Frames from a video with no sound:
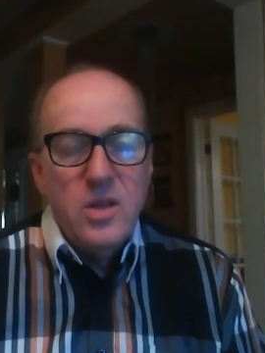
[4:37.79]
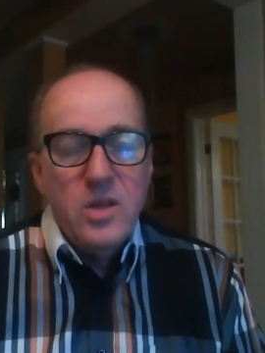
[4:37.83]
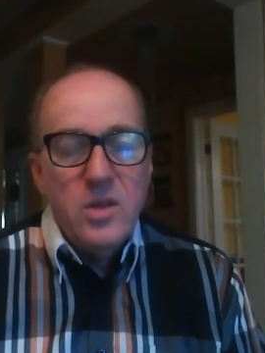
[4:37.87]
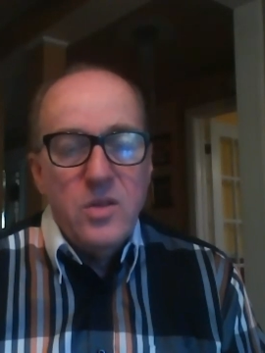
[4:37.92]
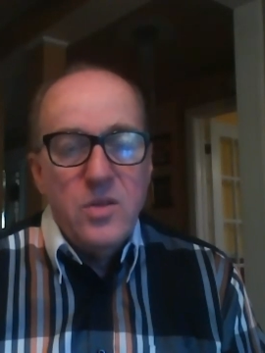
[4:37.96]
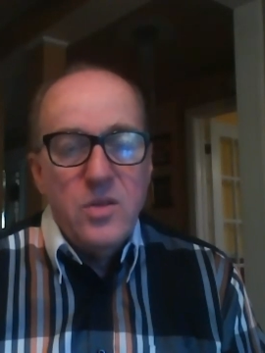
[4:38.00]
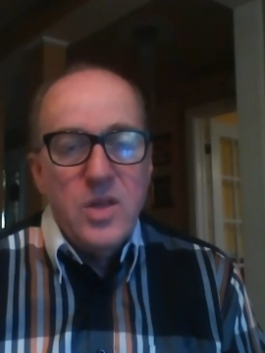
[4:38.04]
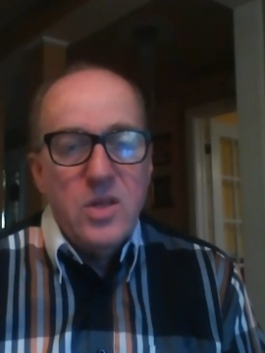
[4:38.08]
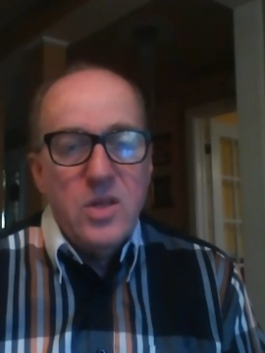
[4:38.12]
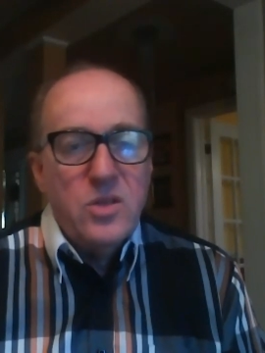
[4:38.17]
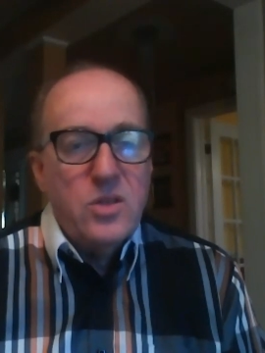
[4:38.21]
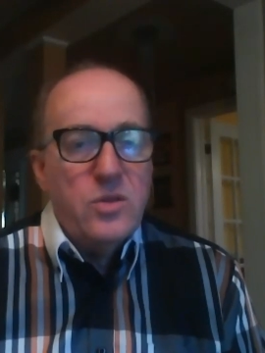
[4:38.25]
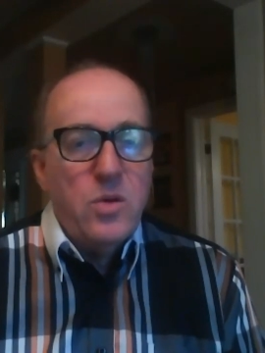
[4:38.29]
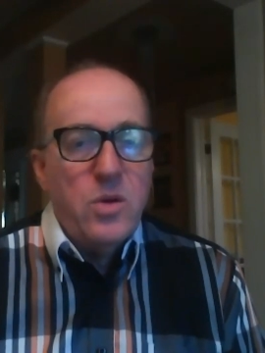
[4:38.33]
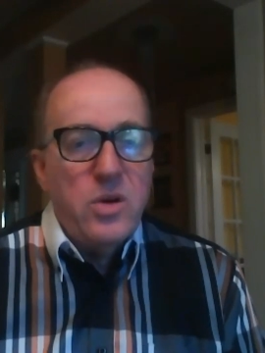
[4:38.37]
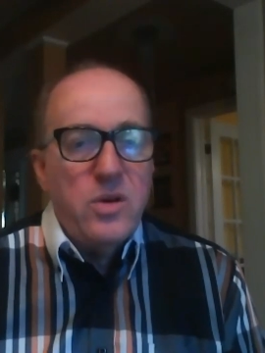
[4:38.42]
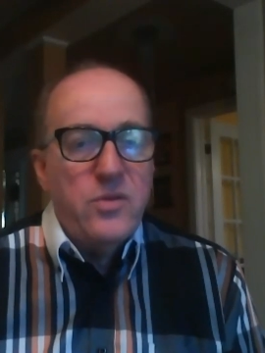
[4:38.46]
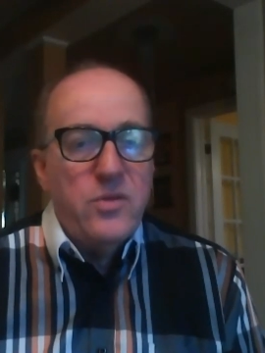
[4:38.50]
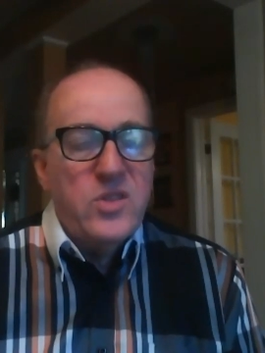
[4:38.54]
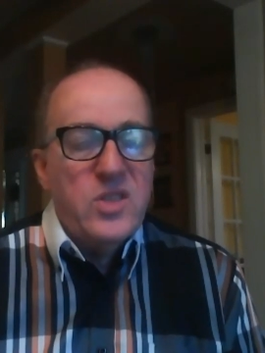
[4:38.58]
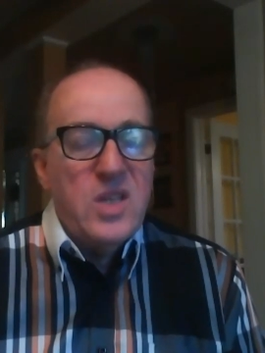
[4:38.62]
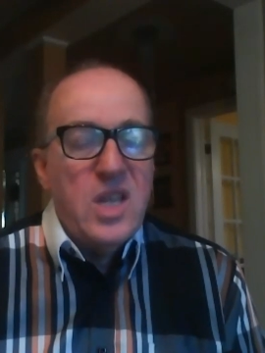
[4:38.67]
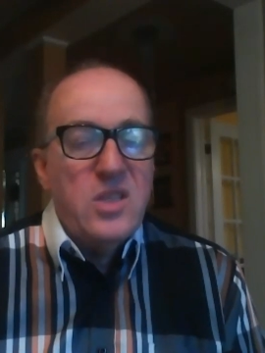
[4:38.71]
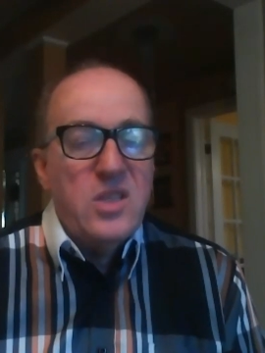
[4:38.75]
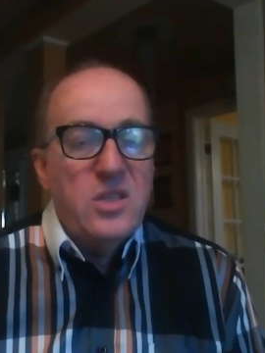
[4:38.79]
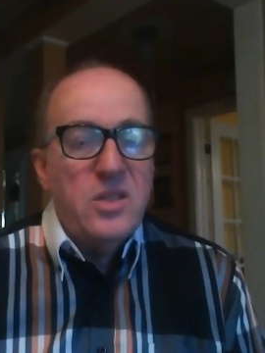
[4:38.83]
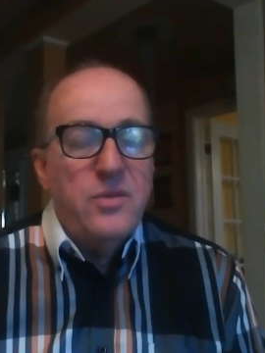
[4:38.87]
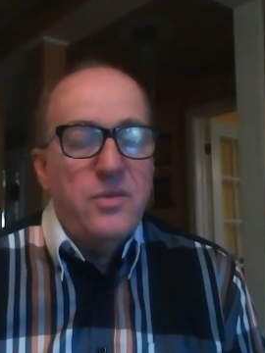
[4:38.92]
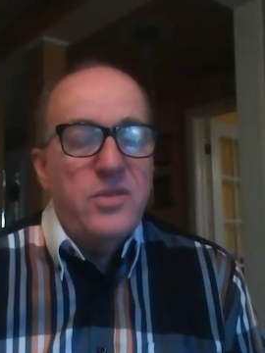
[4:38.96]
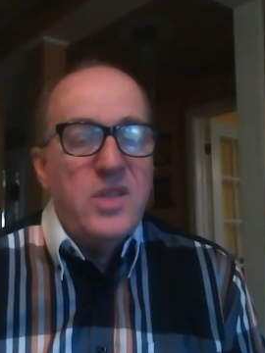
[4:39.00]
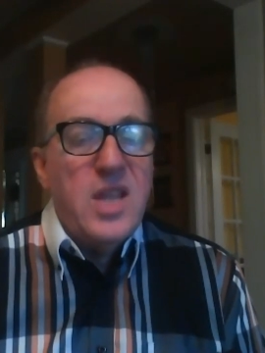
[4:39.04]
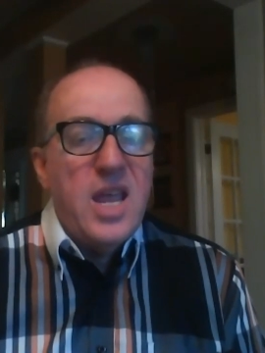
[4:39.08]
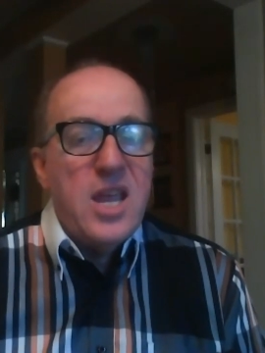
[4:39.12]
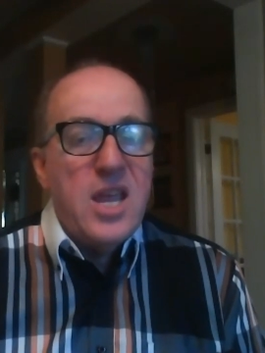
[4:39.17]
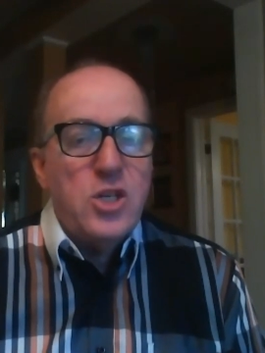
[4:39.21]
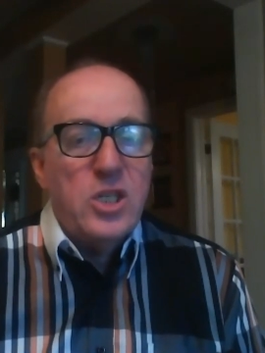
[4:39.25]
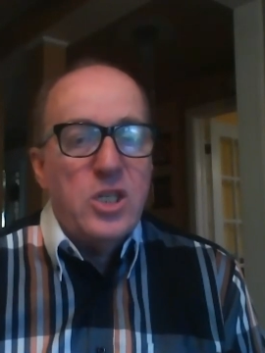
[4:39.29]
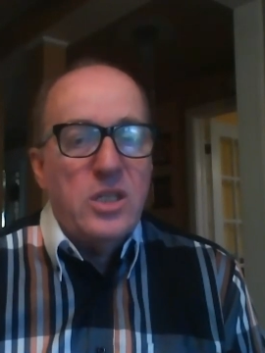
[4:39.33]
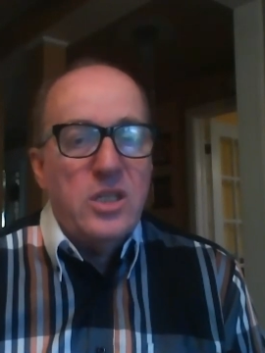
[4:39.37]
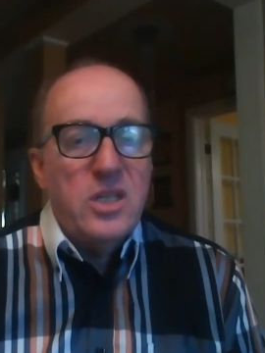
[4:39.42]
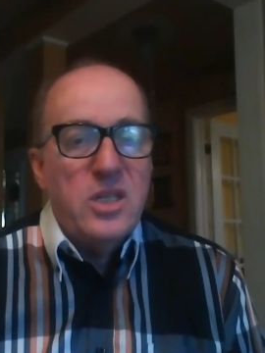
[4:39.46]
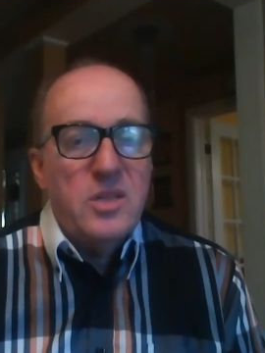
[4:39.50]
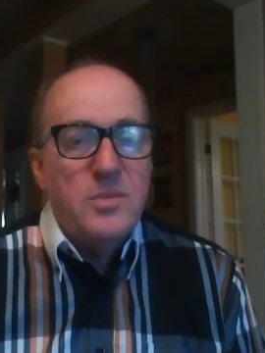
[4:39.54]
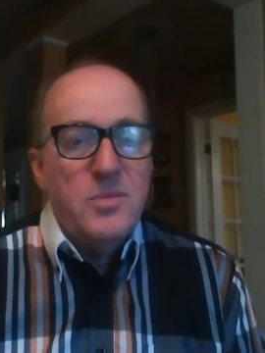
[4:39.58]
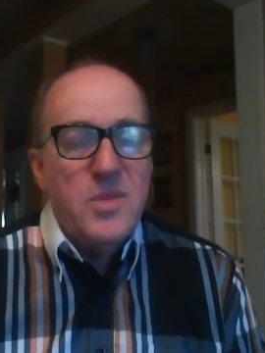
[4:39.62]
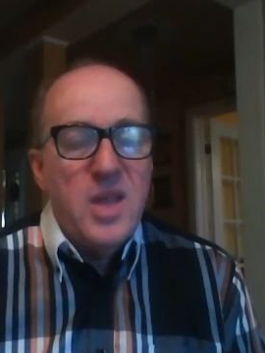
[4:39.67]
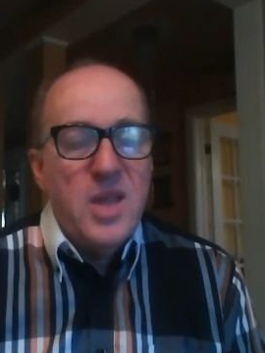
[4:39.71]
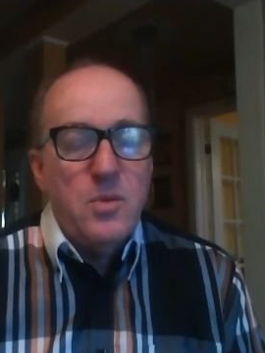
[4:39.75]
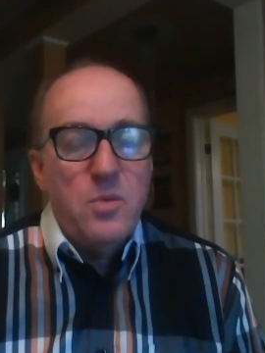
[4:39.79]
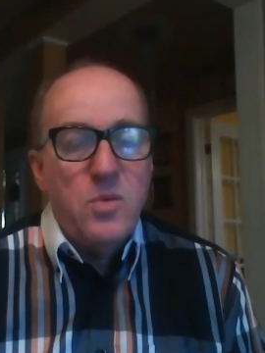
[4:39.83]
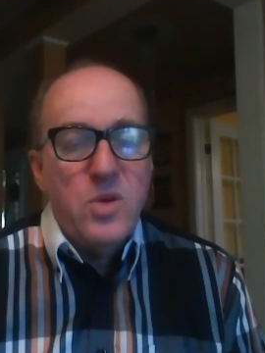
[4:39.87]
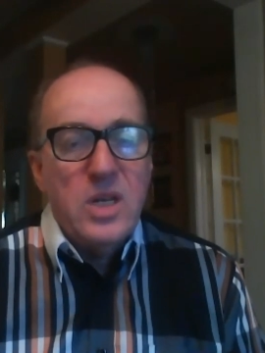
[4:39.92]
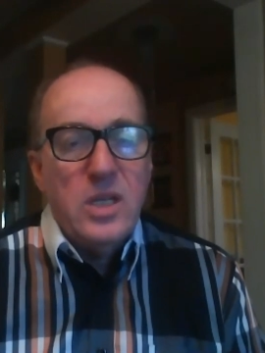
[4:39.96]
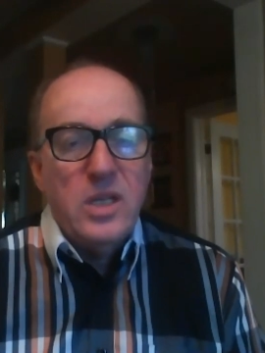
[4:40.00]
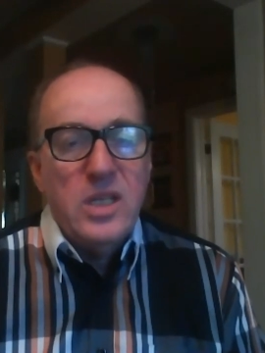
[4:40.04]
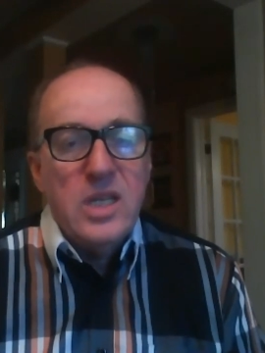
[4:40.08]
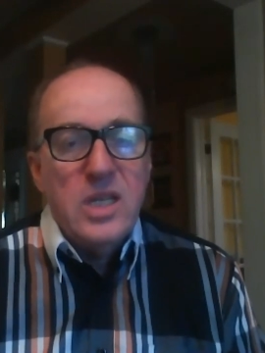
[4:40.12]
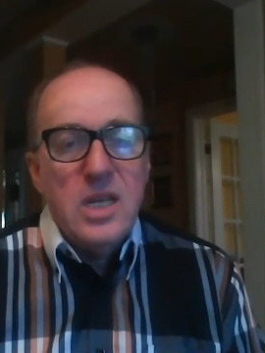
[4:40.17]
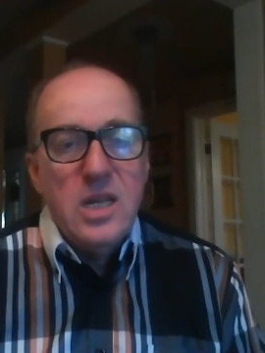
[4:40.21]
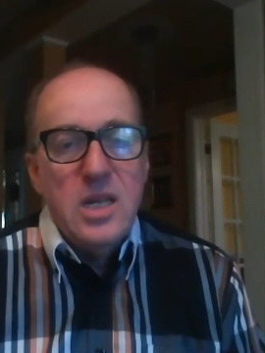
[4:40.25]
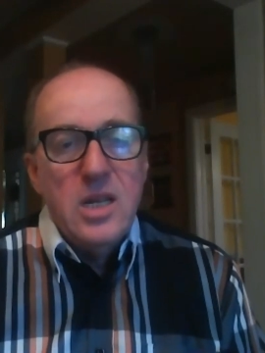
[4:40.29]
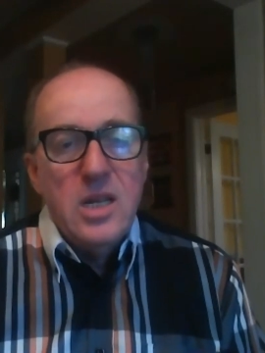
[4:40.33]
this sort of sense of nationalism that really